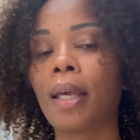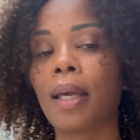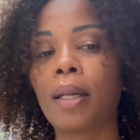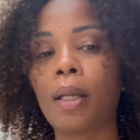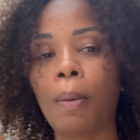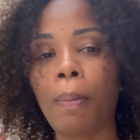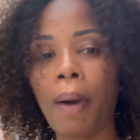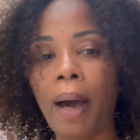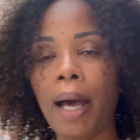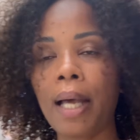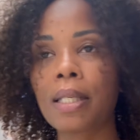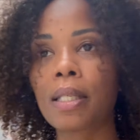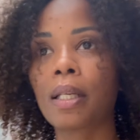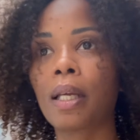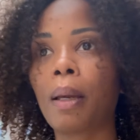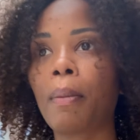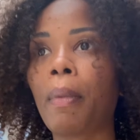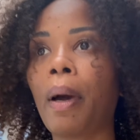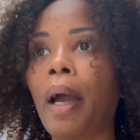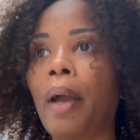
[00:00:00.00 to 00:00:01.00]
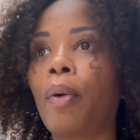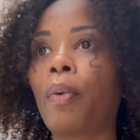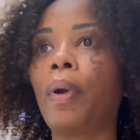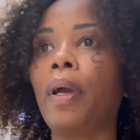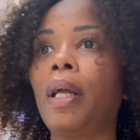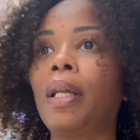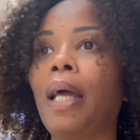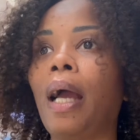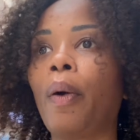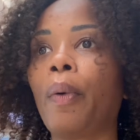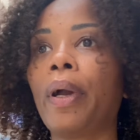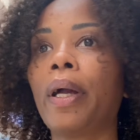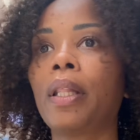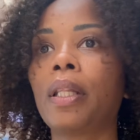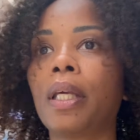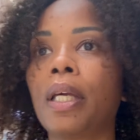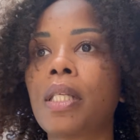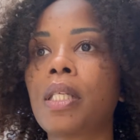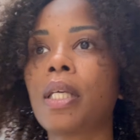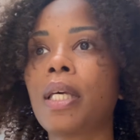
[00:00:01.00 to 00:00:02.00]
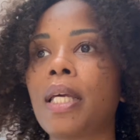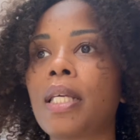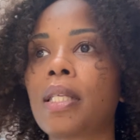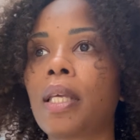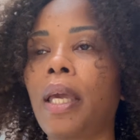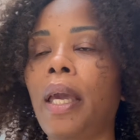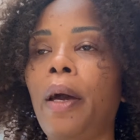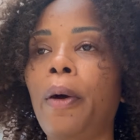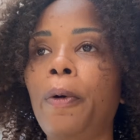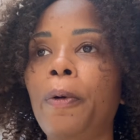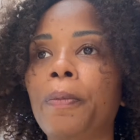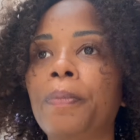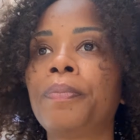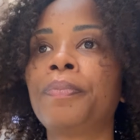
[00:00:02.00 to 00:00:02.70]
and depositing my rent directly into his account.